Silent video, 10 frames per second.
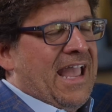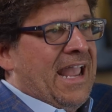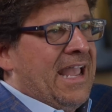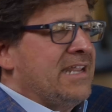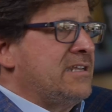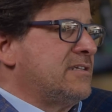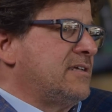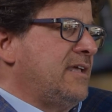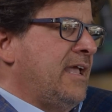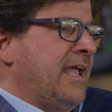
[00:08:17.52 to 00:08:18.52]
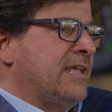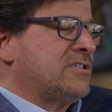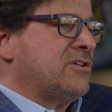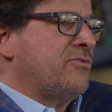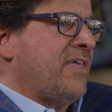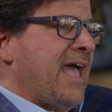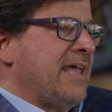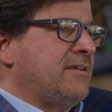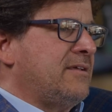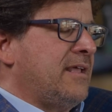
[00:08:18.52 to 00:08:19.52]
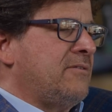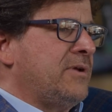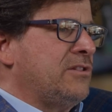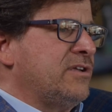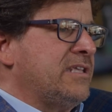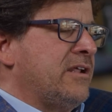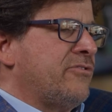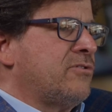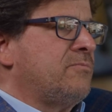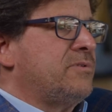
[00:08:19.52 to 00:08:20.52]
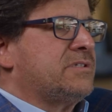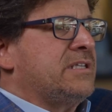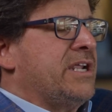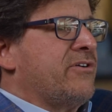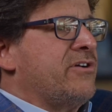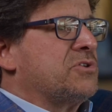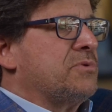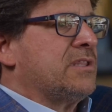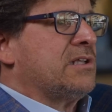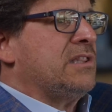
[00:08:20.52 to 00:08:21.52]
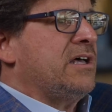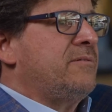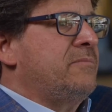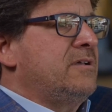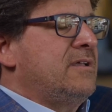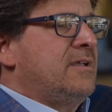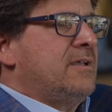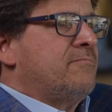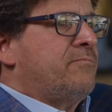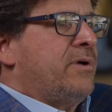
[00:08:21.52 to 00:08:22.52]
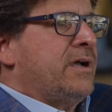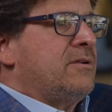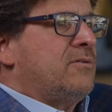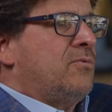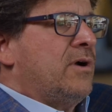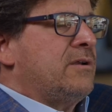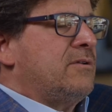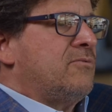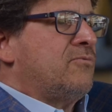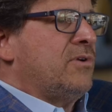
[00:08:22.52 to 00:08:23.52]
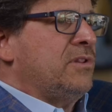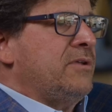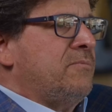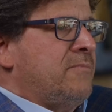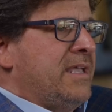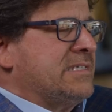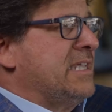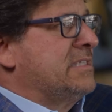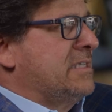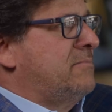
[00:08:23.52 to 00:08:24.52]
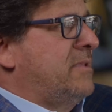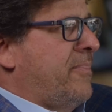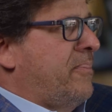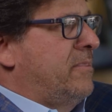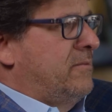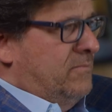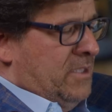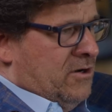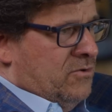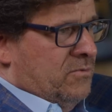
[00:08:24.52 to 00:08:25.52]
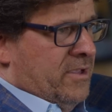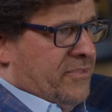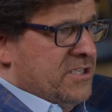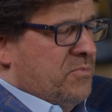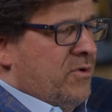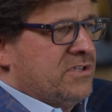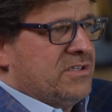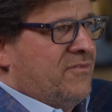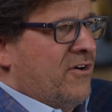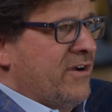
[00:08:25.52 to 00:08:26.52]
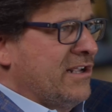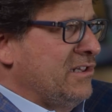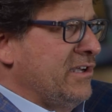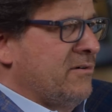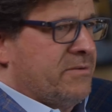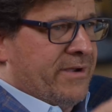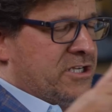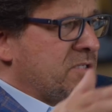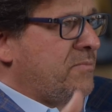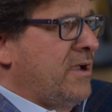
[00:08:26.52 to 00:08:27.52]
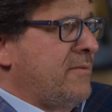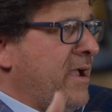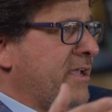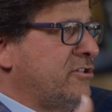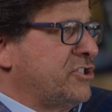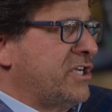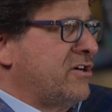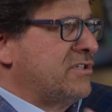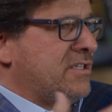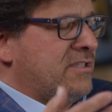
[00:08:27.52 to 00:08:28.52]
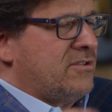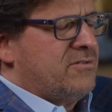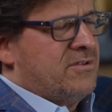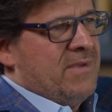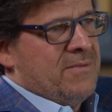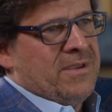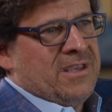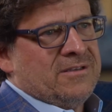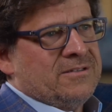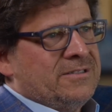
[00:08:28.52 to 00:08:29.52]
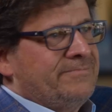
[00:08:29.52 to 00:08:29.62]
And we looked at other scenarios with the club, but what really made sense at this point is very clear by just buying Michael's shares, and there may be